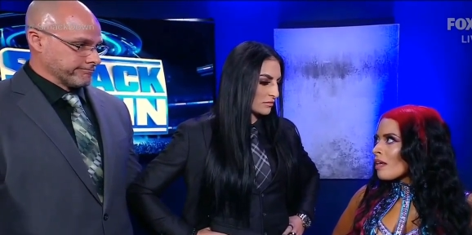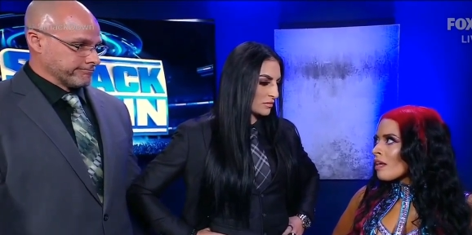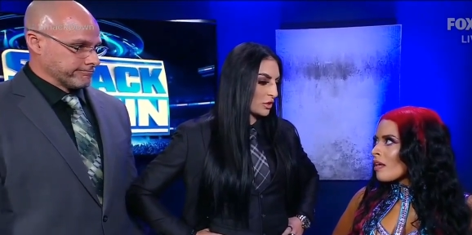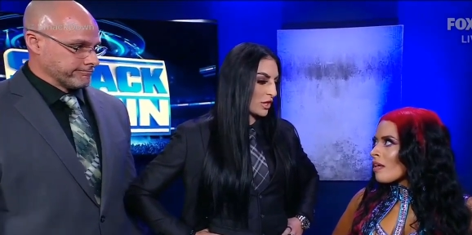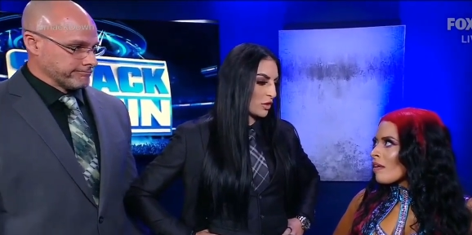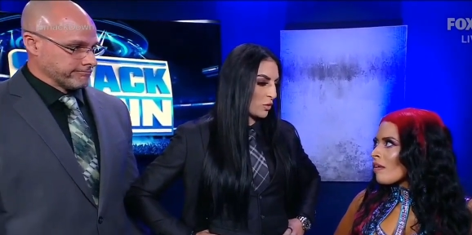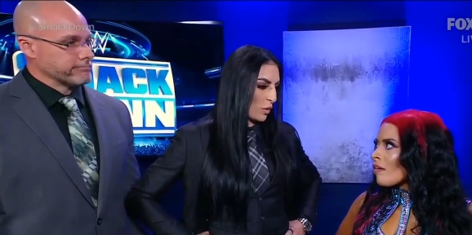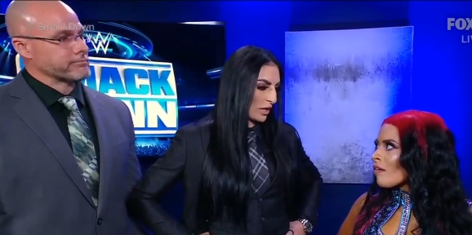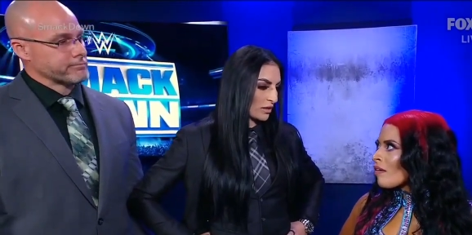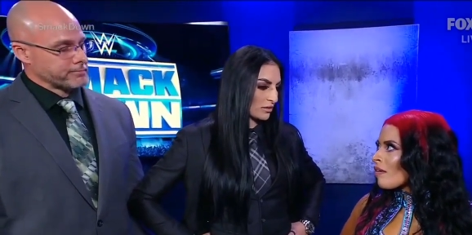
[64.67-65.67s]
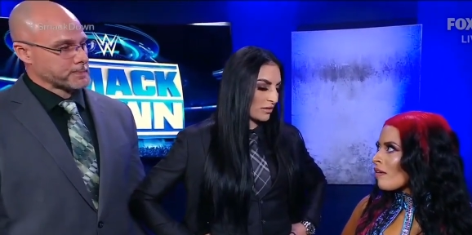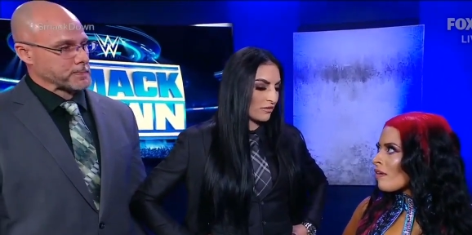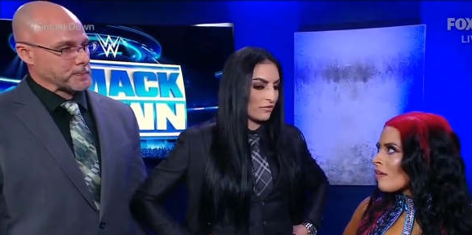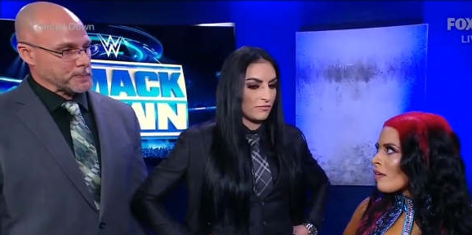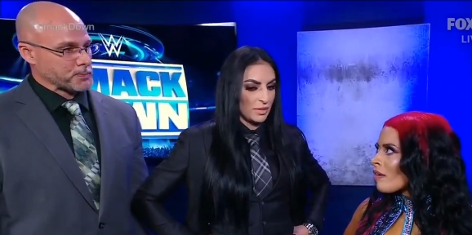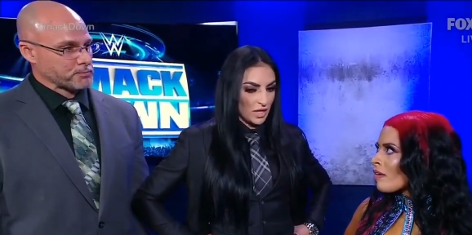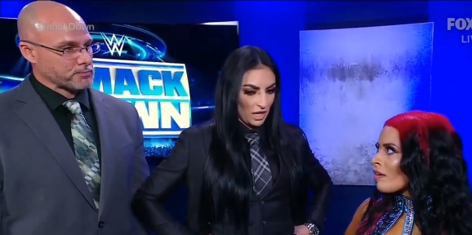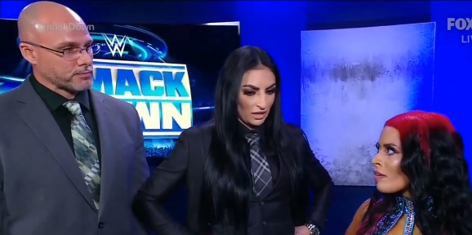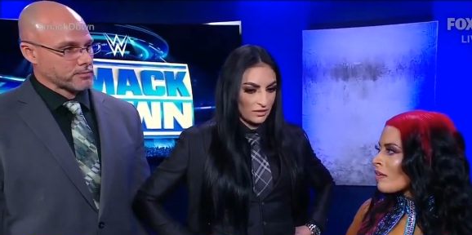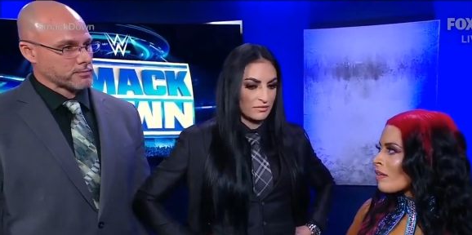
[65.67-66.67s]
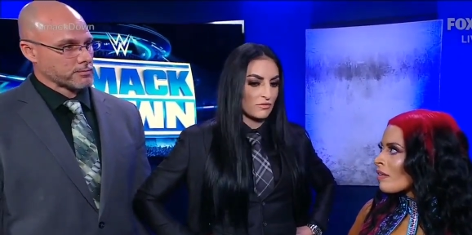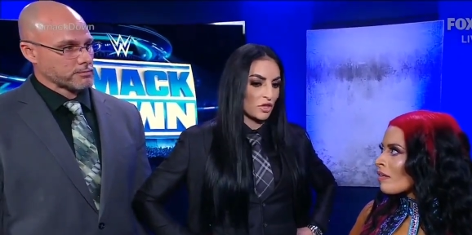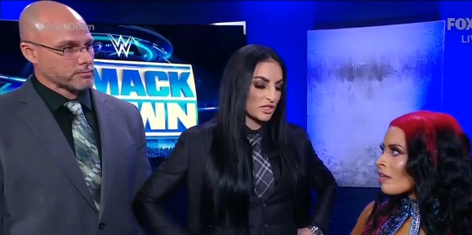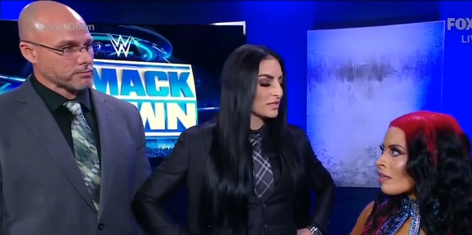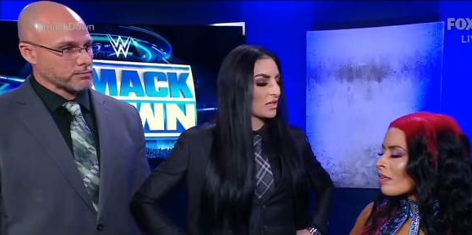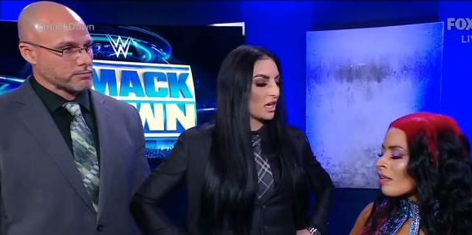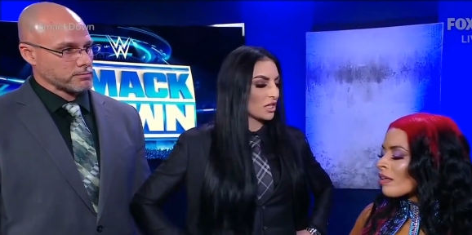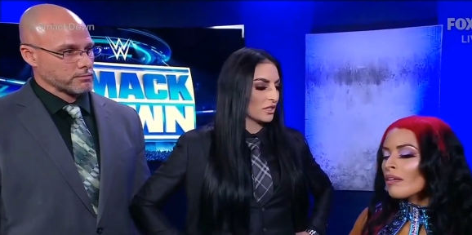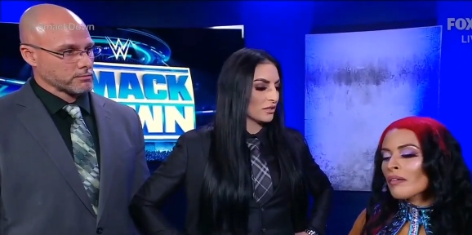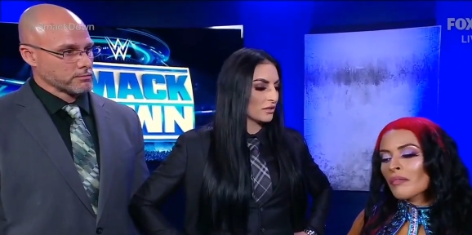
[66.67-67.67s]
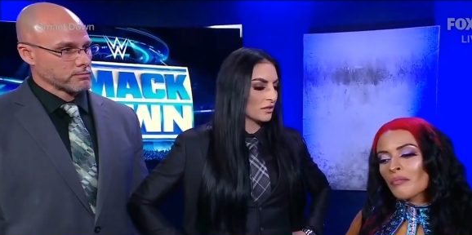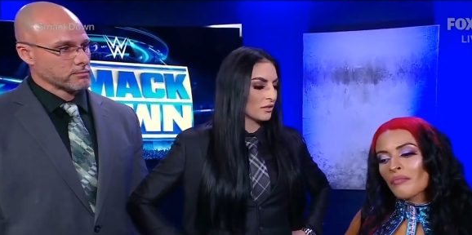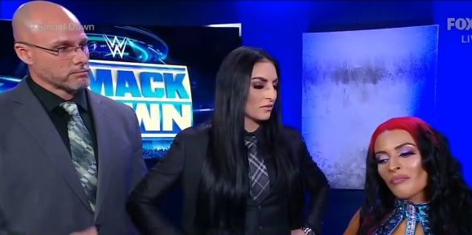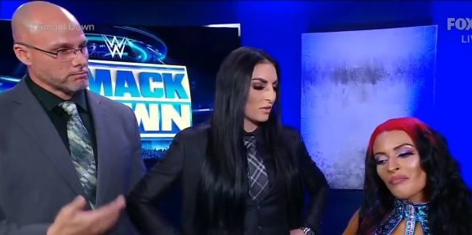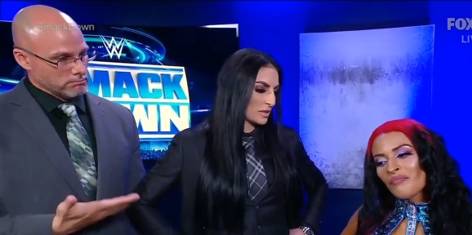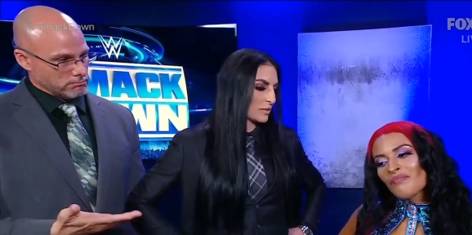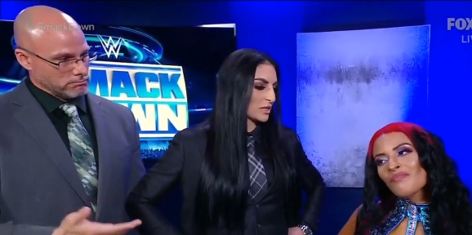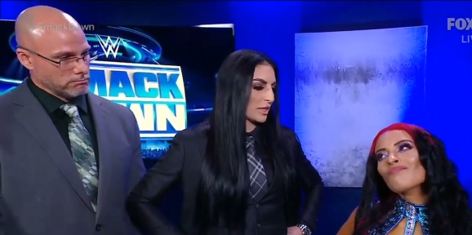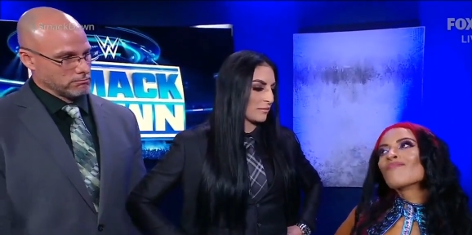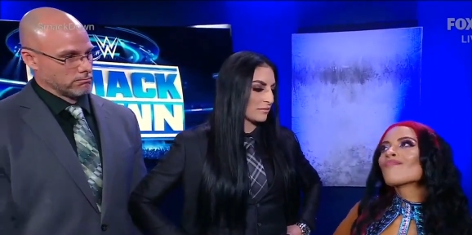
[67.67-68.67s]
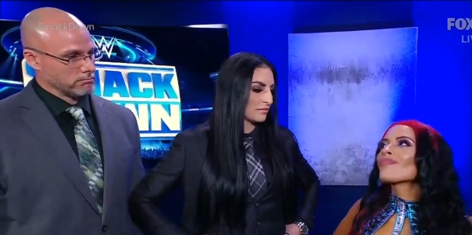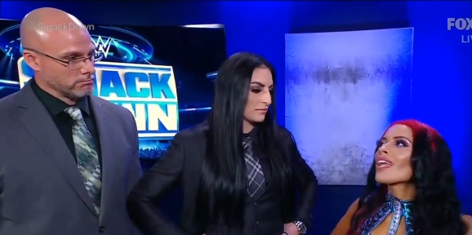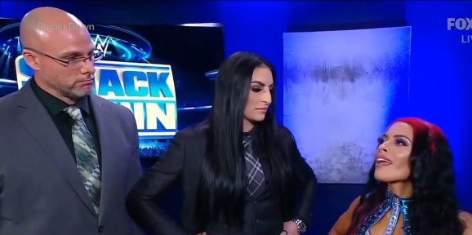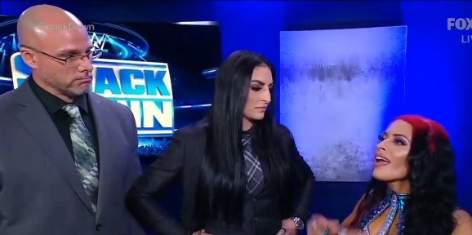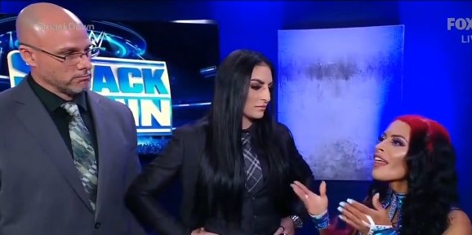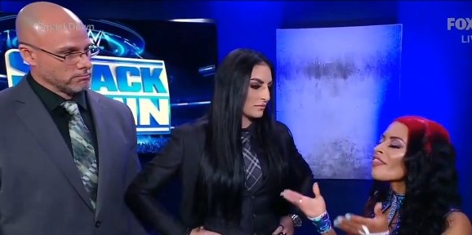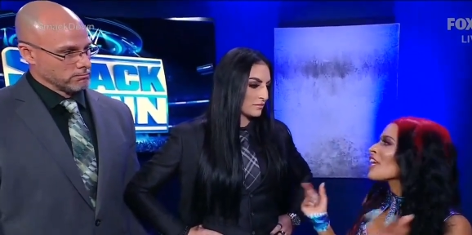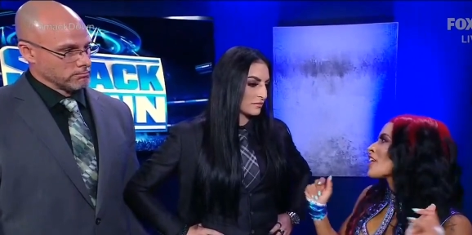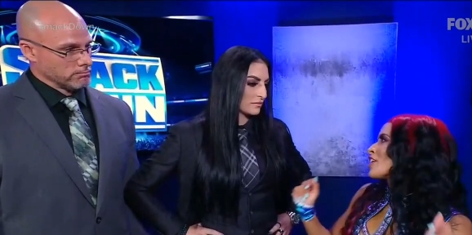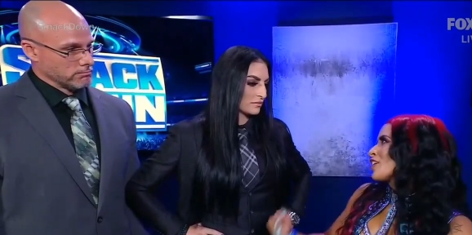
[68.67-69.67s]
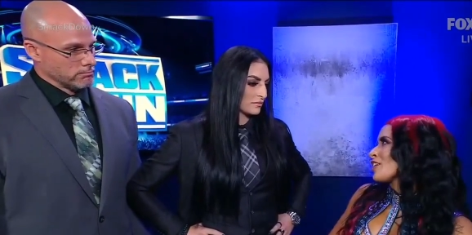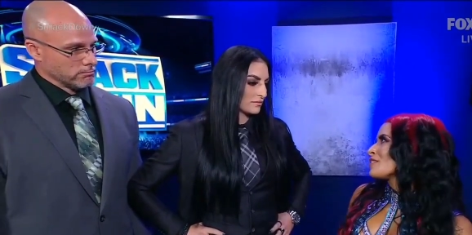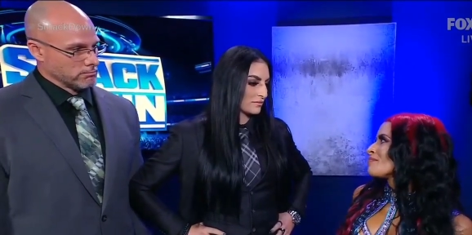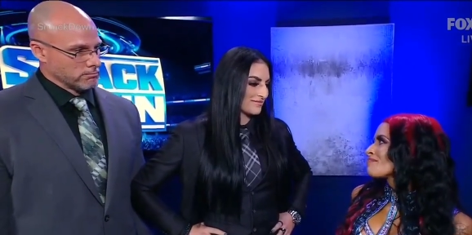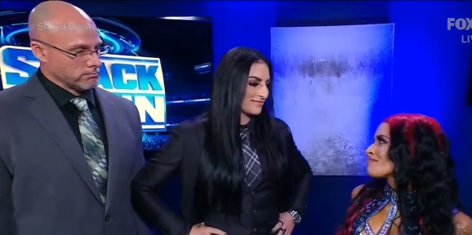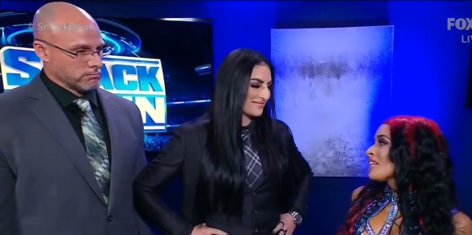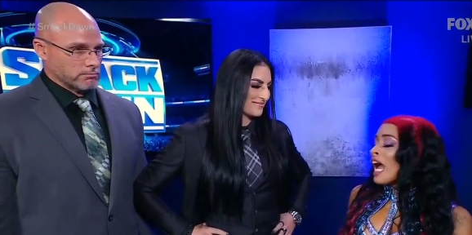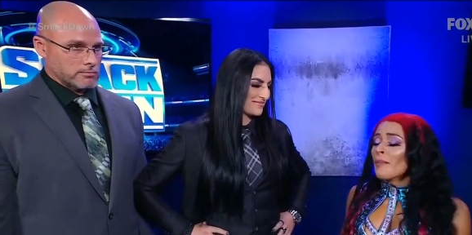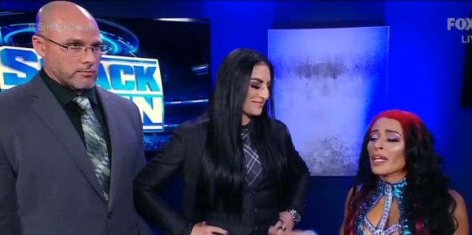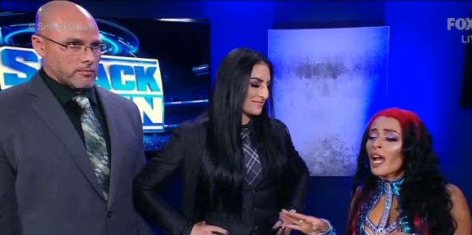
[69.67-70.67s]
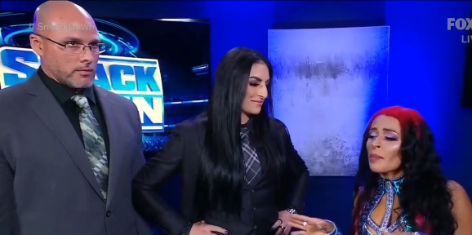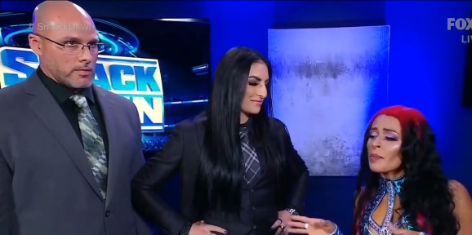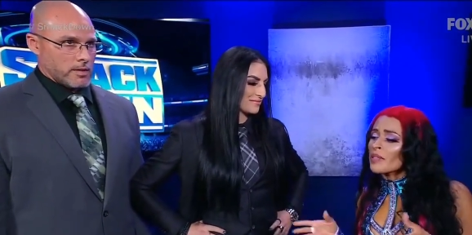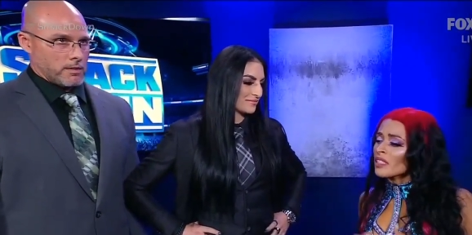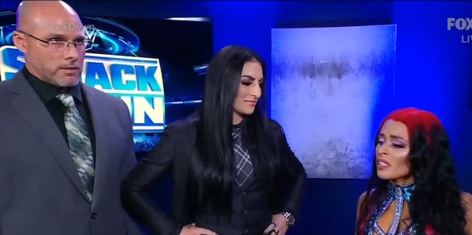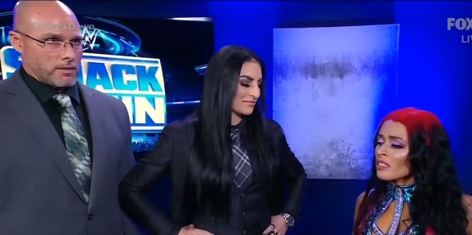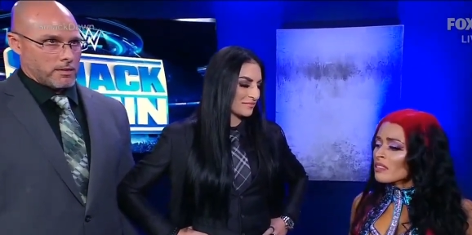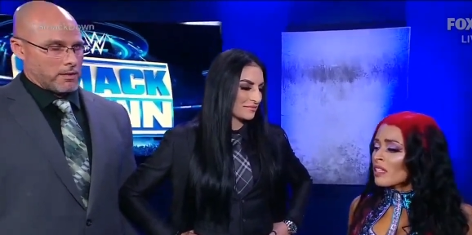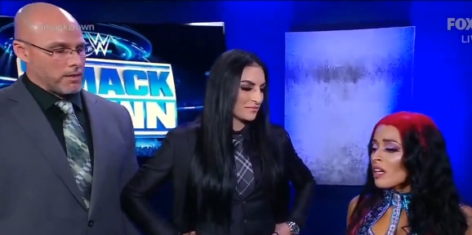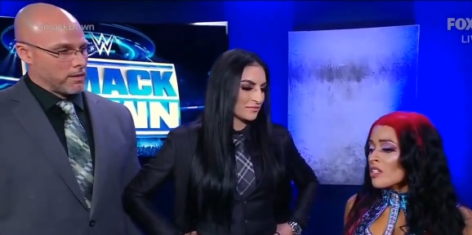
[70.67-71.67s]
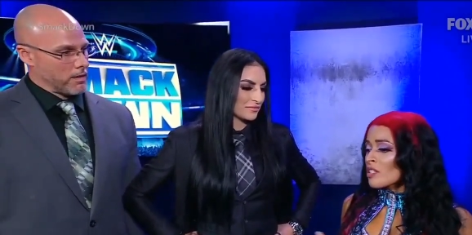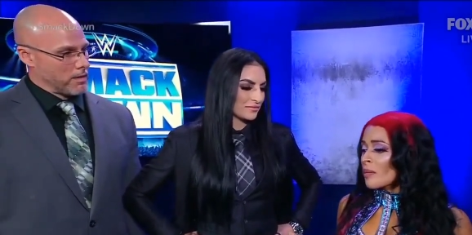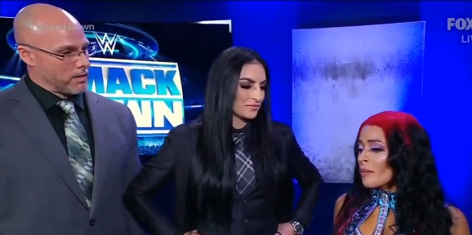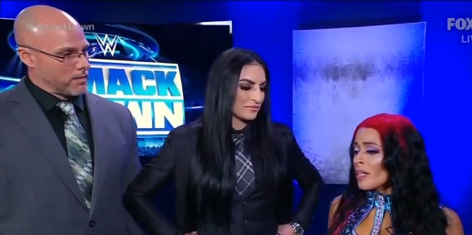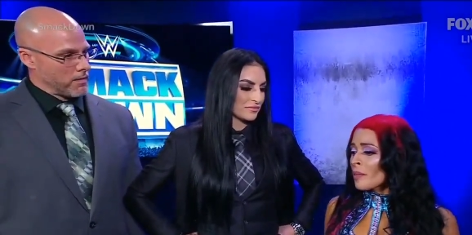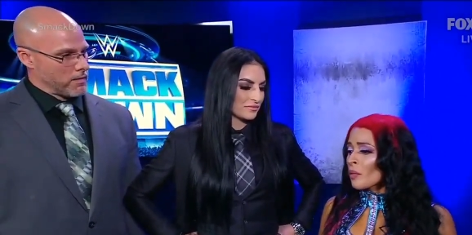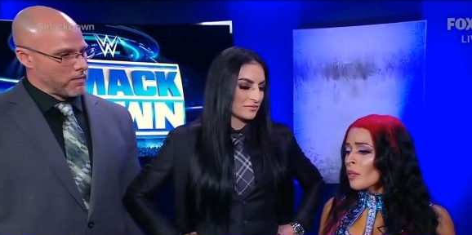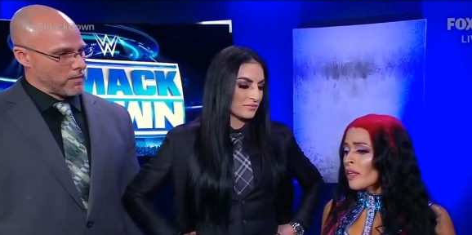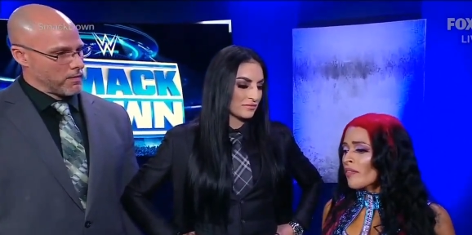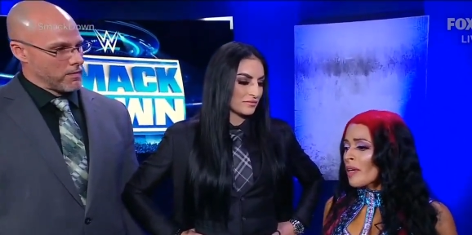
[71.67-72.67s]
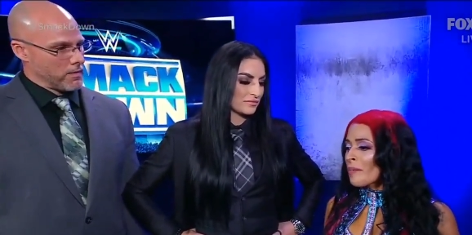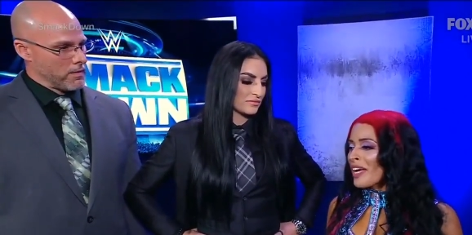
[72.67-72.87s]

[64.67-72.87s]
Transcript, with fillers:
Speaker 1: You'll get the winner of Bianca versus Sasha from SummerSlam.
Speaker 2: Thank you. I mean, I predict that Sasha's probably going to be the winner of that